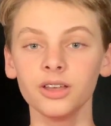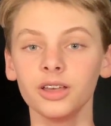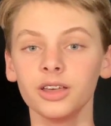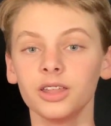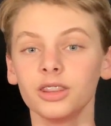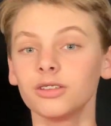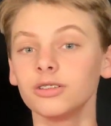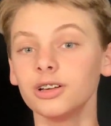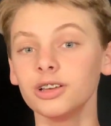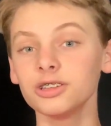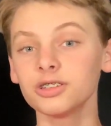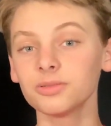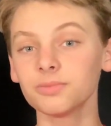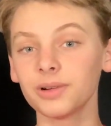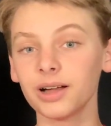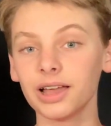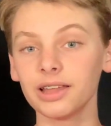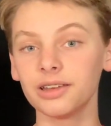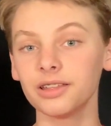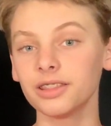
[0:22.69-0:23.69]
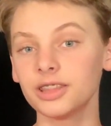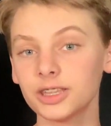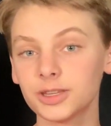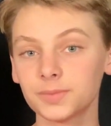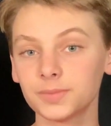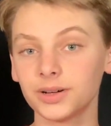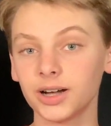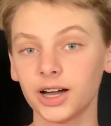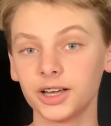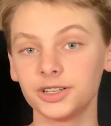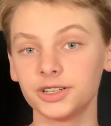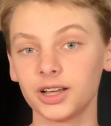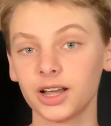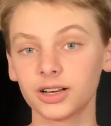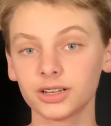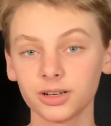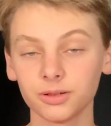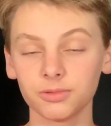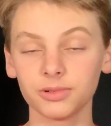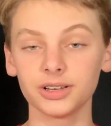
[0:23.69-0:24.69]
The reason why I did this
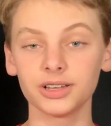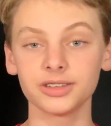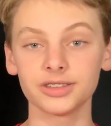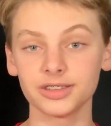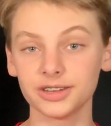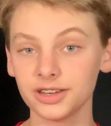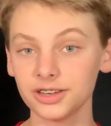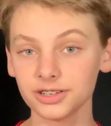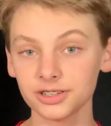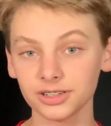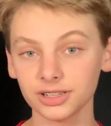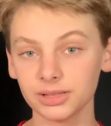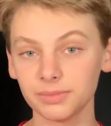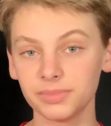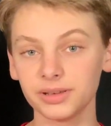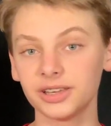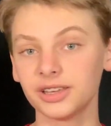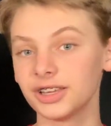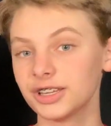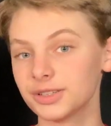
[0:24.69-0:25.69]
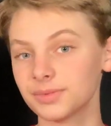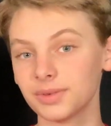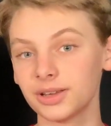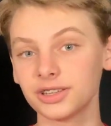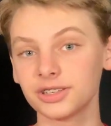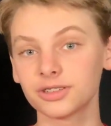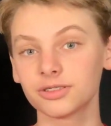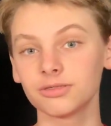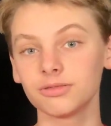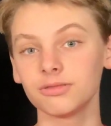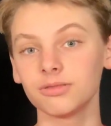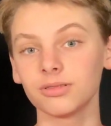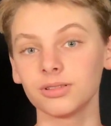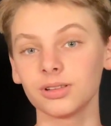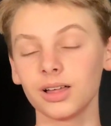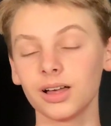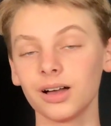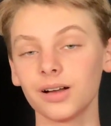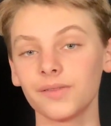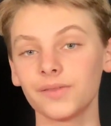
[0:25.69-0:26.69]
project was initially because my school
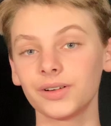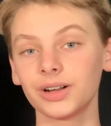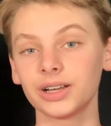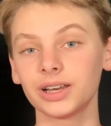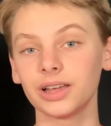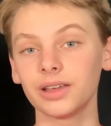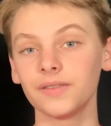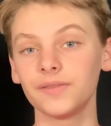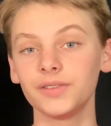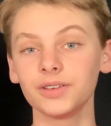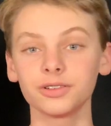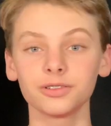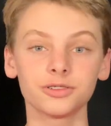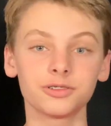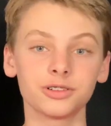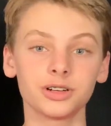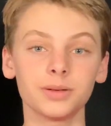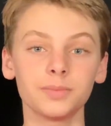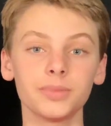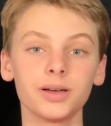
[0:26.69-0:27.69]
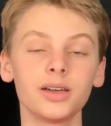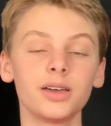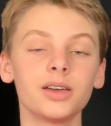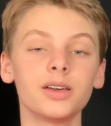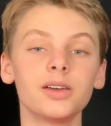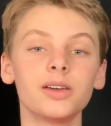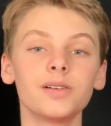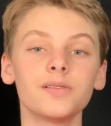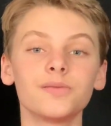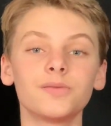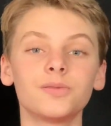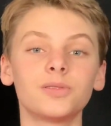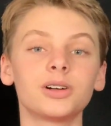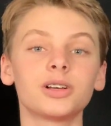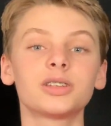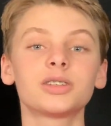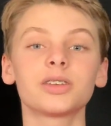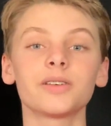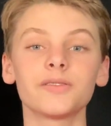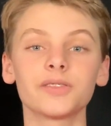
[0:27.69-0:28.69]
offered a field trip for
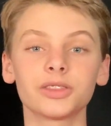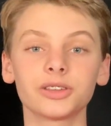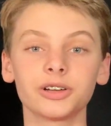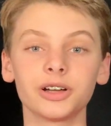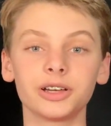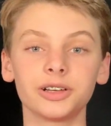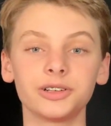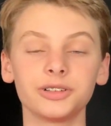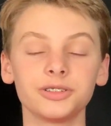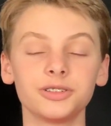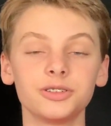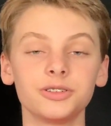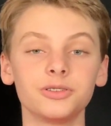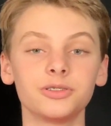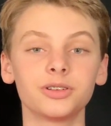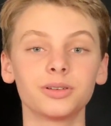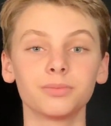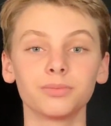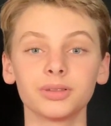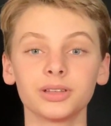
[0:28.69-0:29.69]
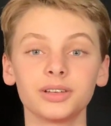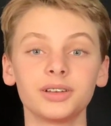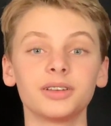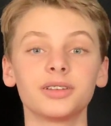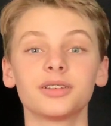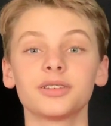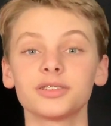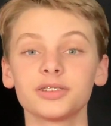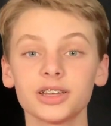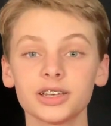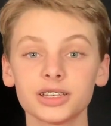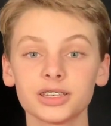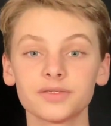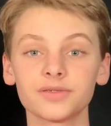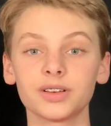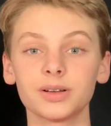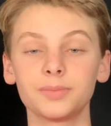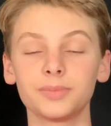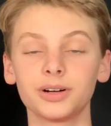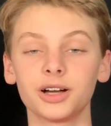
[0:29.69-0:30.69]
7th graders who completed a science
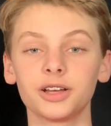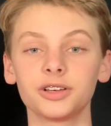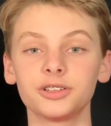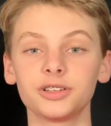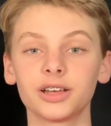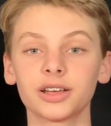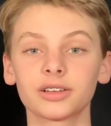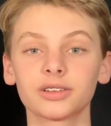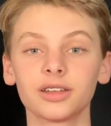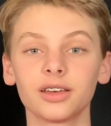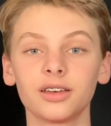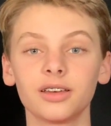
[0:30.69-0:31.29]
fair project.